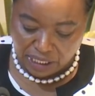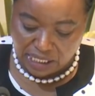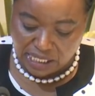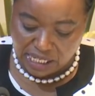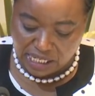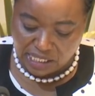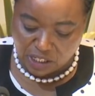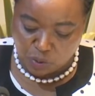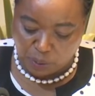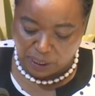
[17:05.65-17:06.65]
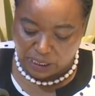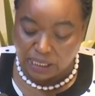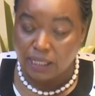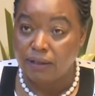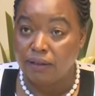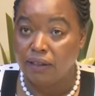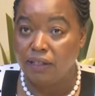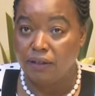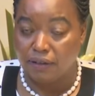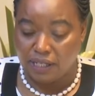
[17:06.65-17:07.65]
It is expected
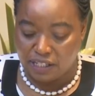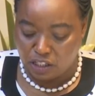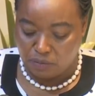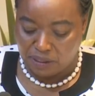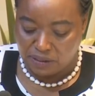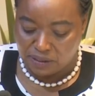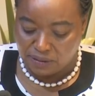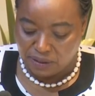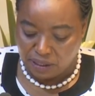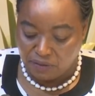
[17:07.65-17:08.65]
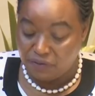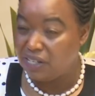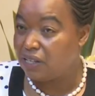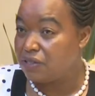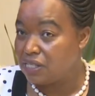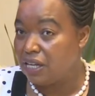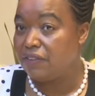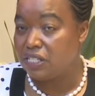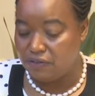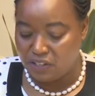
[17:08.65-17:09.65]
in all estimates, in very
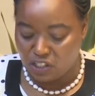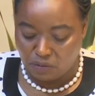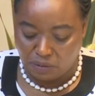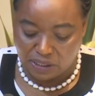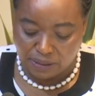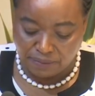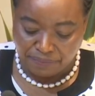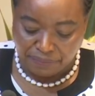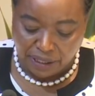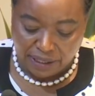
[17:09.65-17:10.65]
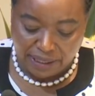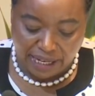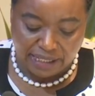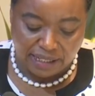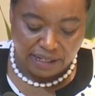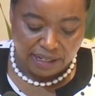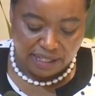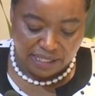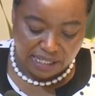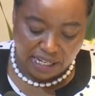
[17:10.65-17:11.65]
conservative estimates, that
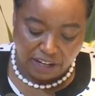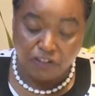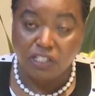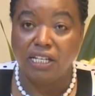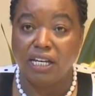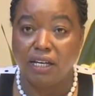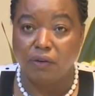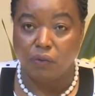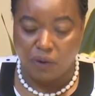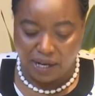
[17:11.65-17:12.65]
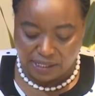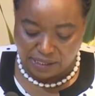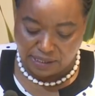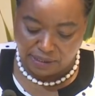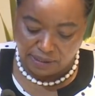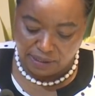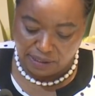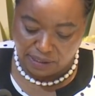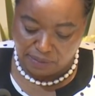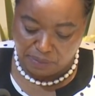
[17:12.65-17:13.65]
the CFTA, once
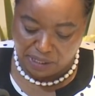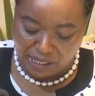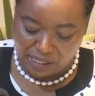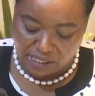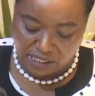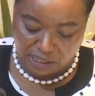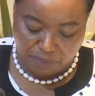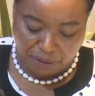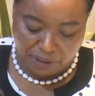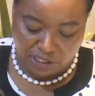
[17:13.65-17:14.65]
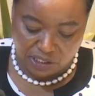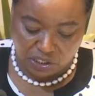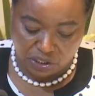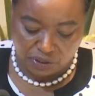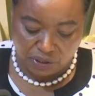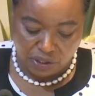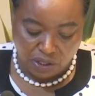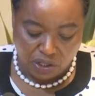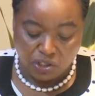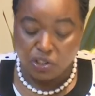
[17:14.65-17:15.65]
it begins its implementation,
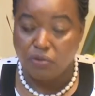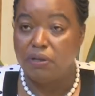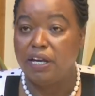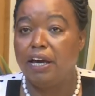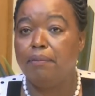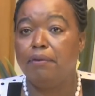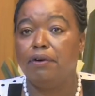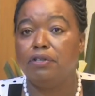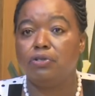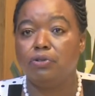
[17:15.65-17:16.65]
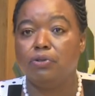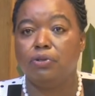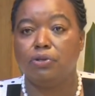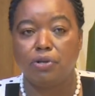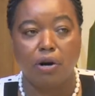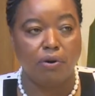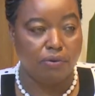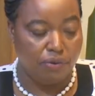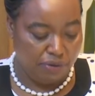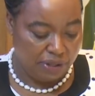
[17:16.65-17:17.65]
should be able to
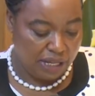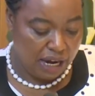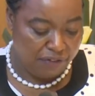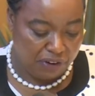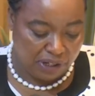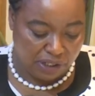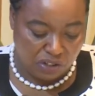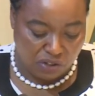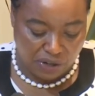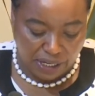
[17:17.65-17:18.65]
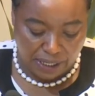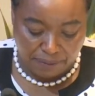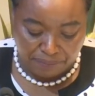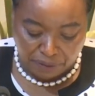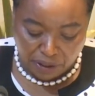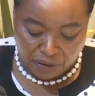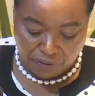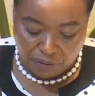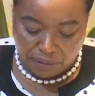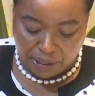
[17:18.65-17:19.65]
grow the African trade
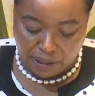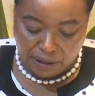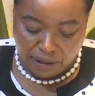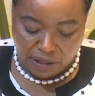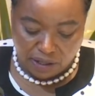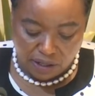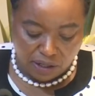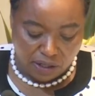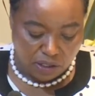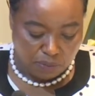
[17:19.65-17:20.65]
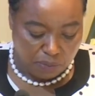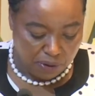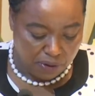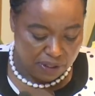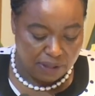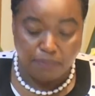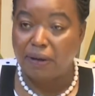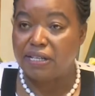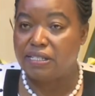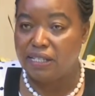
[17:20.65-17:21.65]
from the small
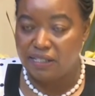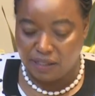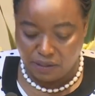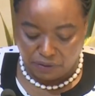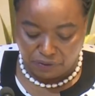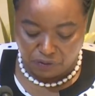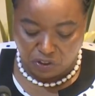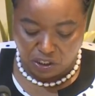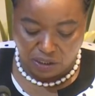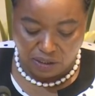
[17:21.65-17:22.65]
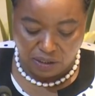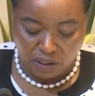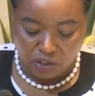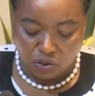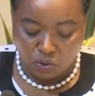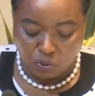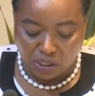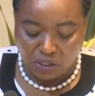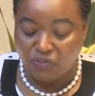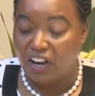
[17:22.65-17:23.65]
percentage of 15 to
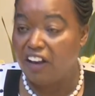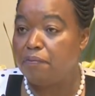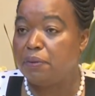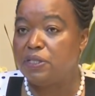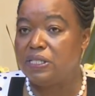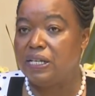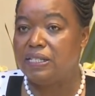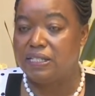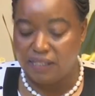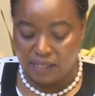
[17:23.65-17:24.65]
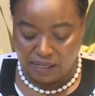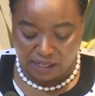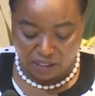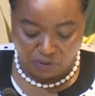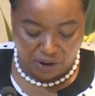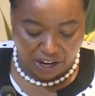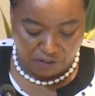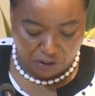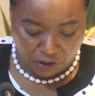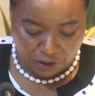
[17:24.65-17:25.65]
25% in the next
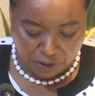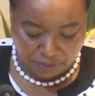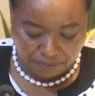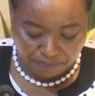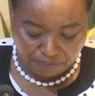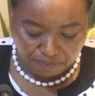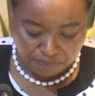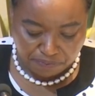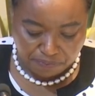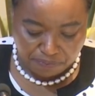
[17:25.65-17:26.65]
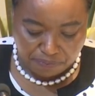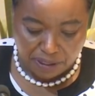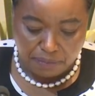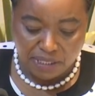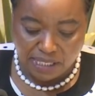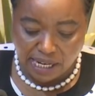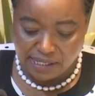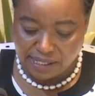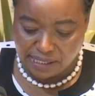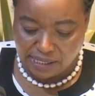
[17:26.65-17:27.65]
five years.
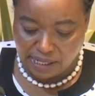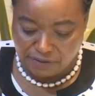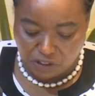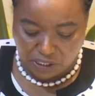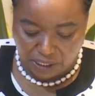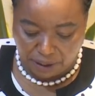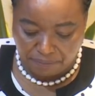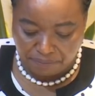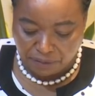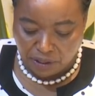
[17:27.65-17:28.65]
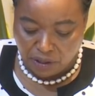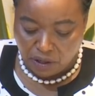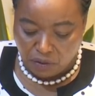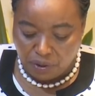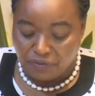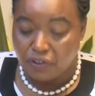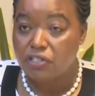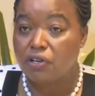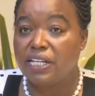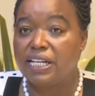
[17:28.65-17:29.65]
Besides the CFTA, we've
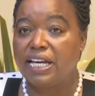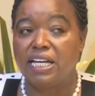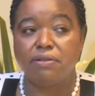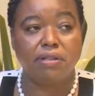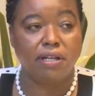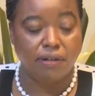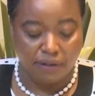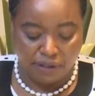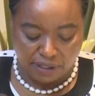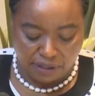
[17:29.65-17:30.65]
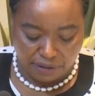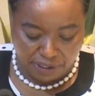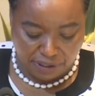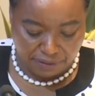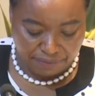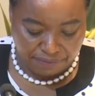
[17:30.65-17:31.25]
also engaged with the Northern Corridor.